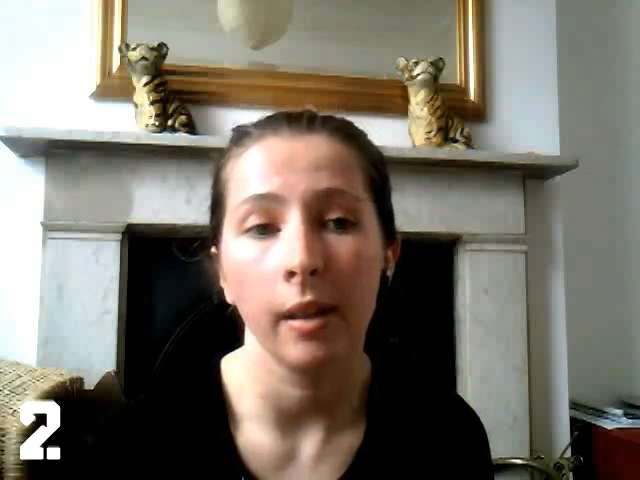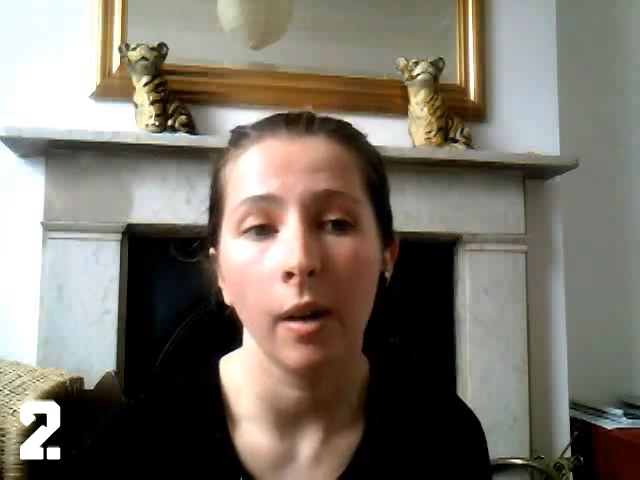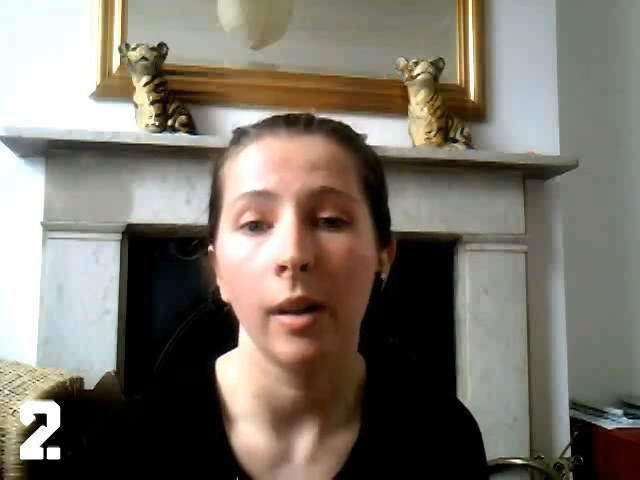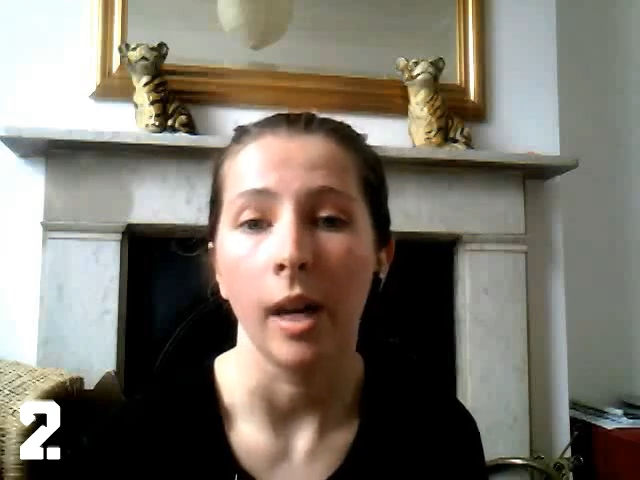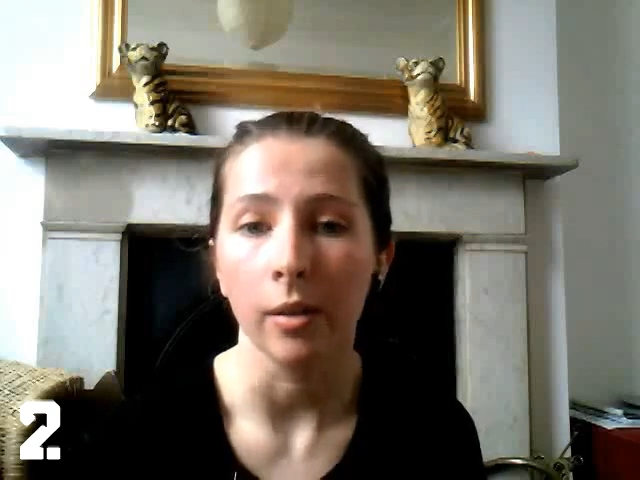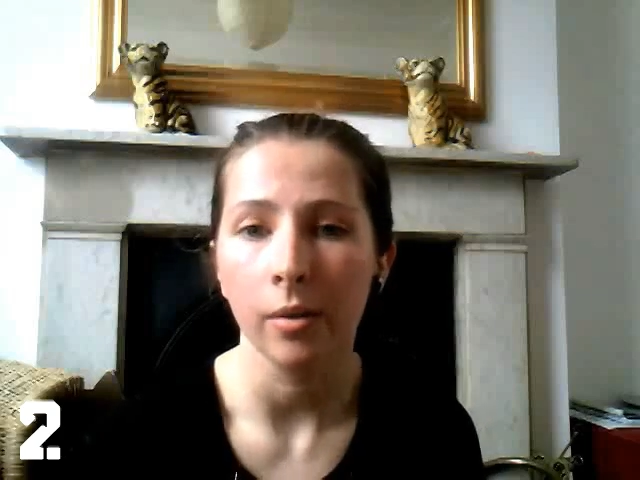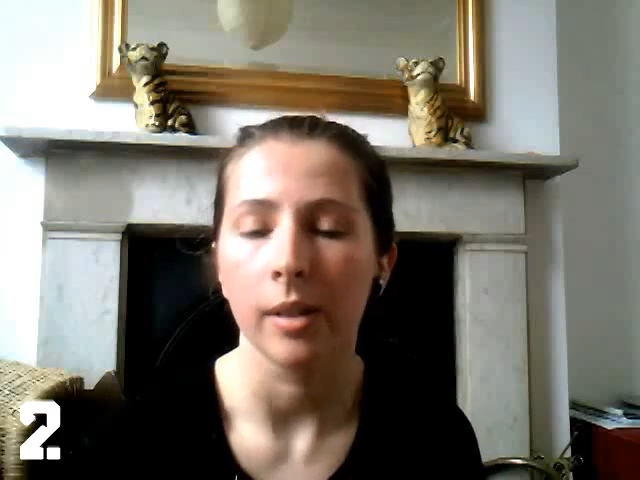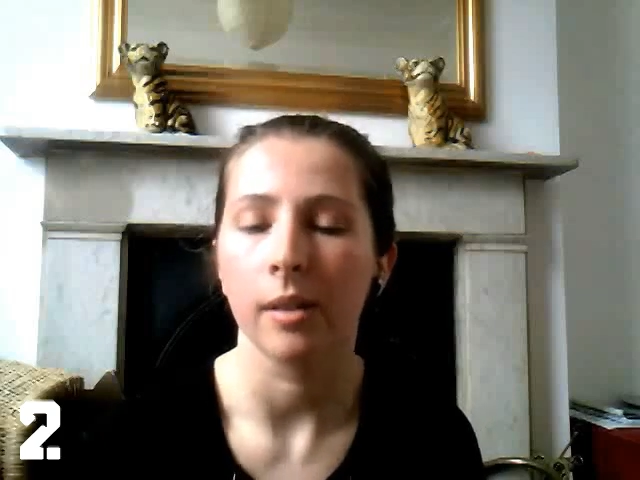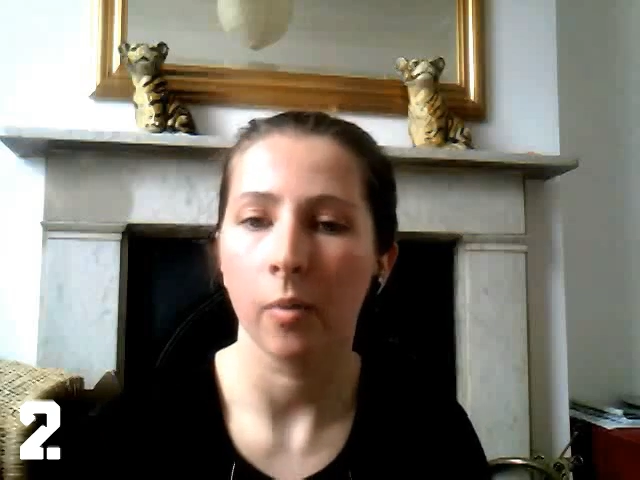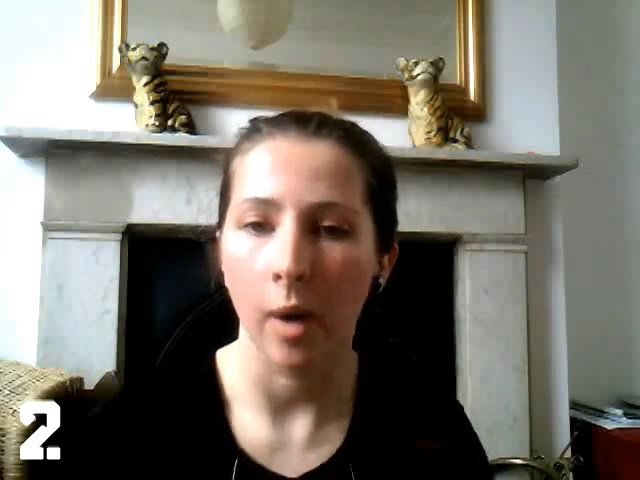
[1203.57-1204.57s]
then they go like, oh,
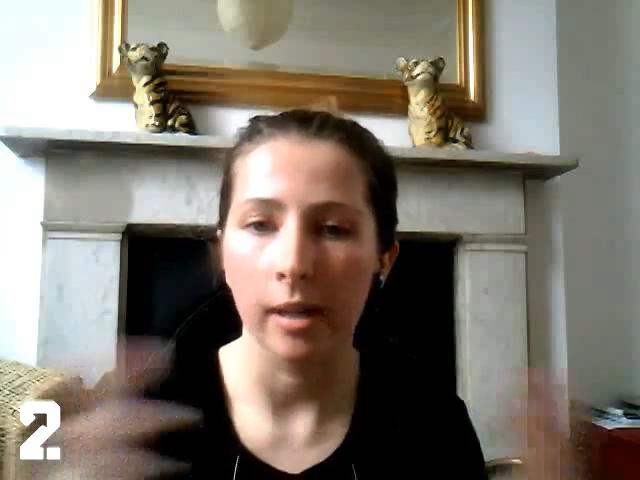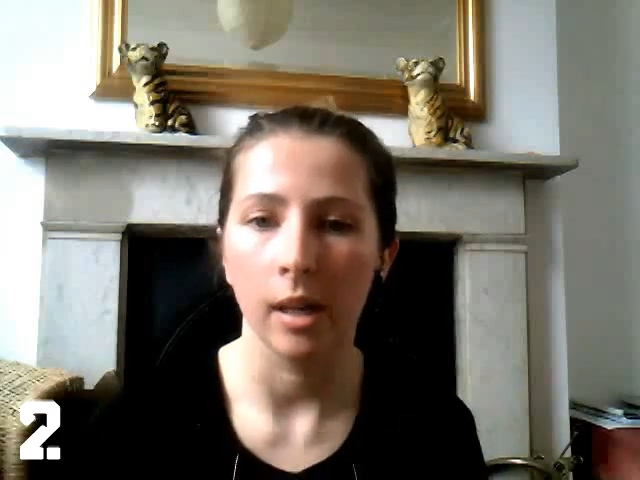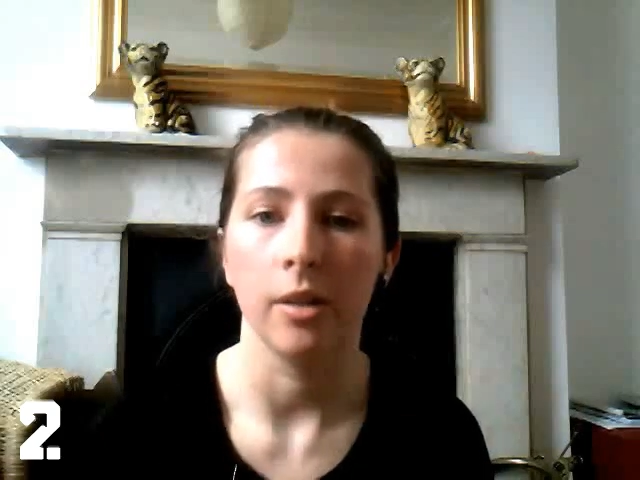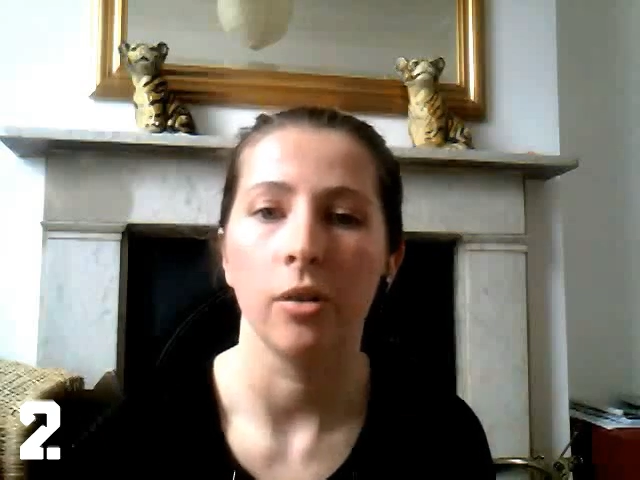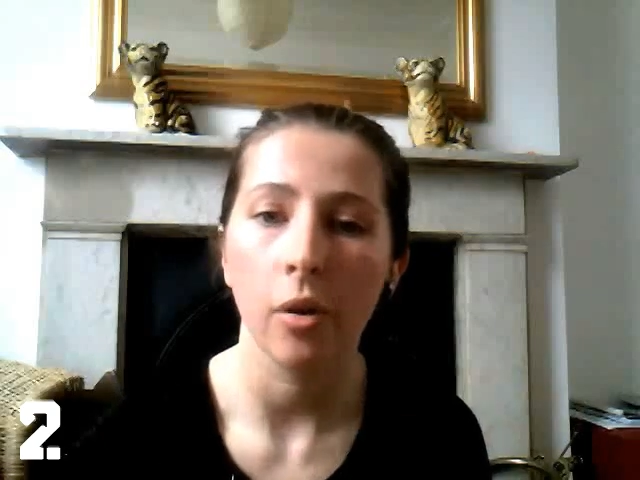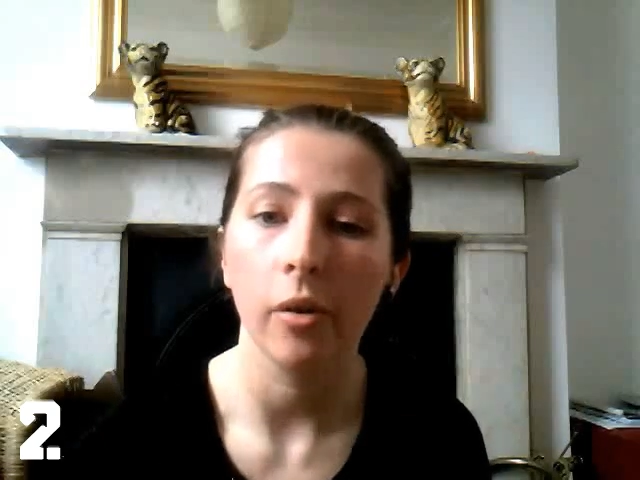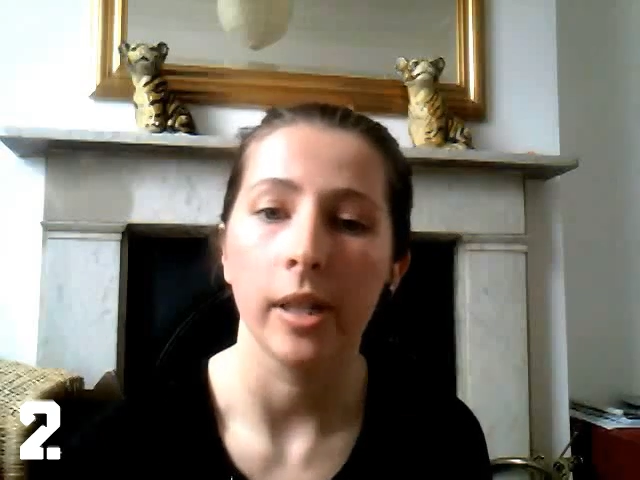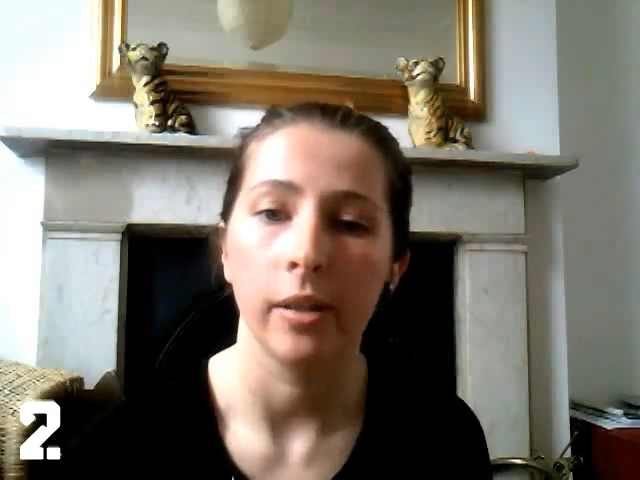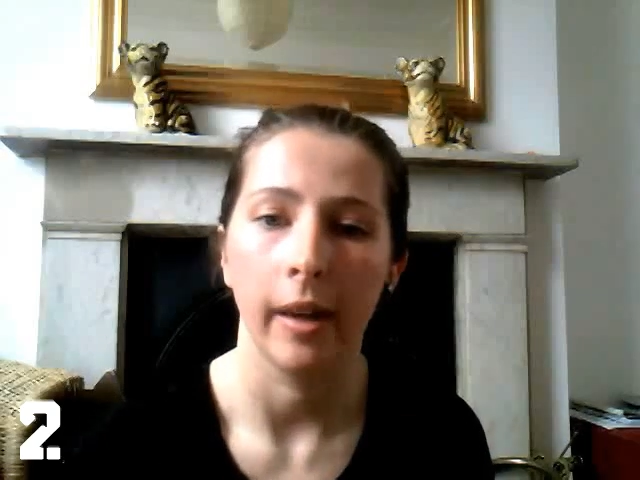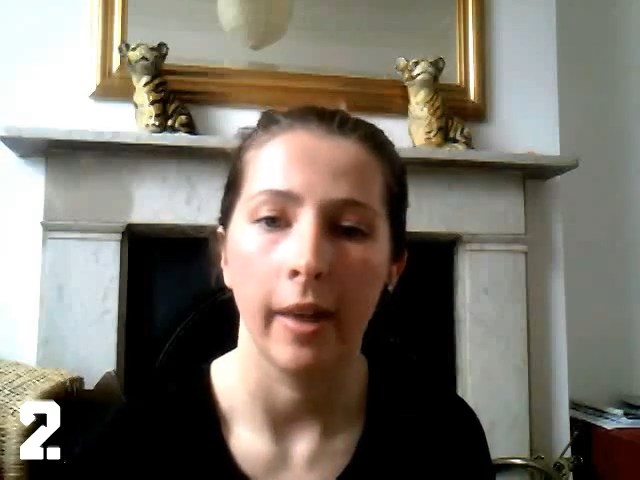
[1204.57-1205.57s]
it's quite a nice
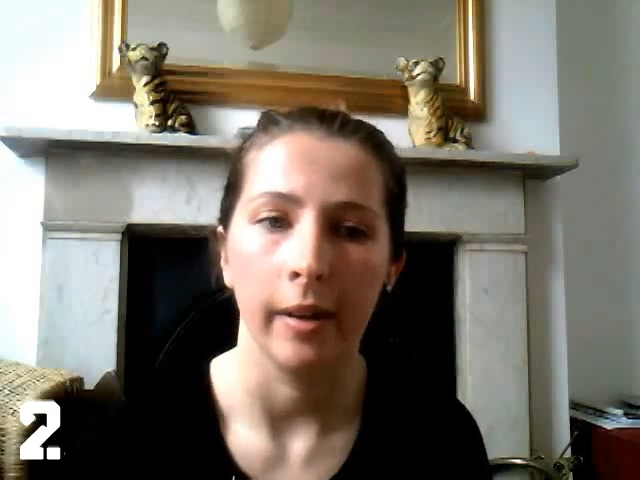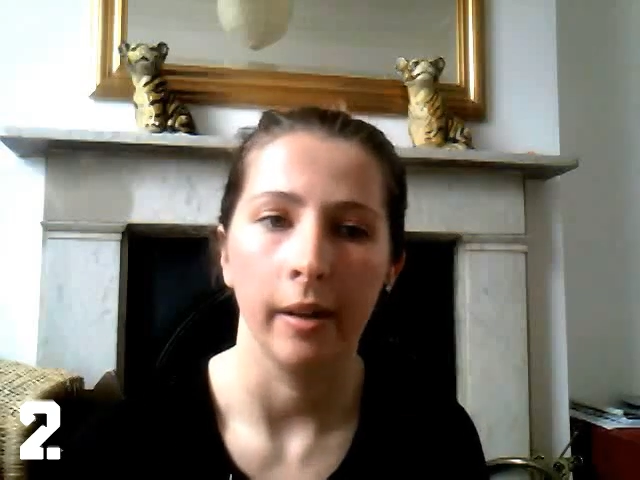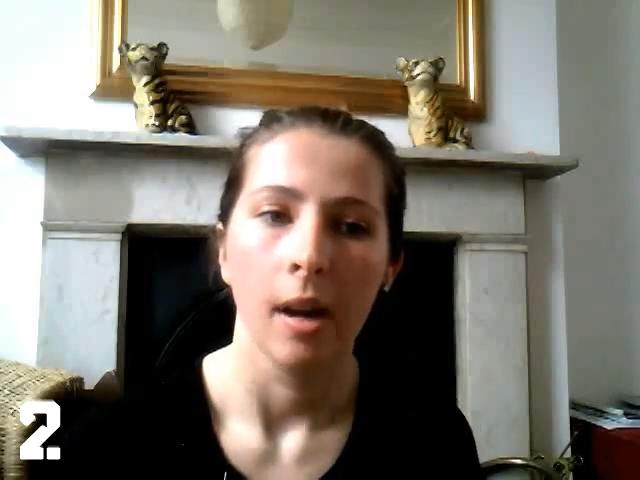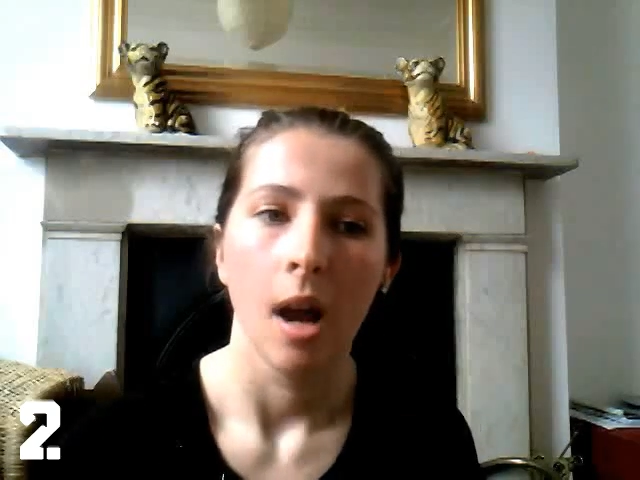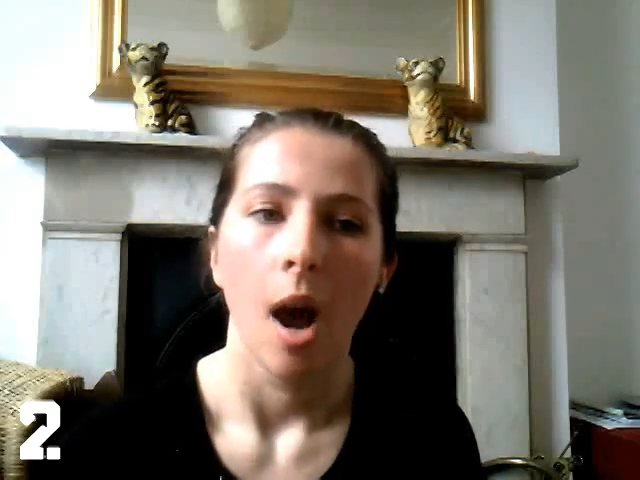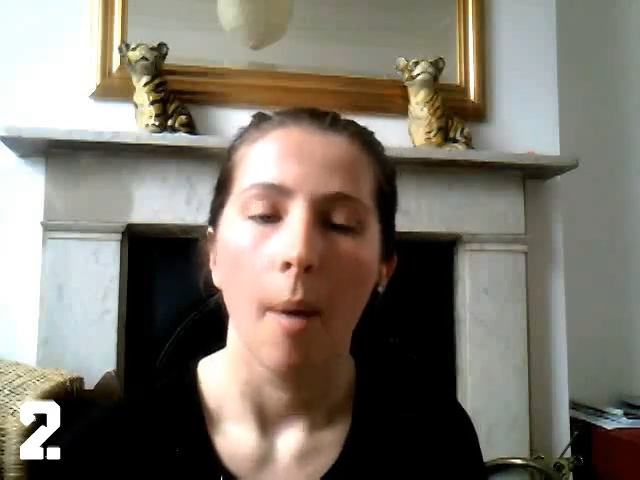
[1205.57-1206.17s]
story together.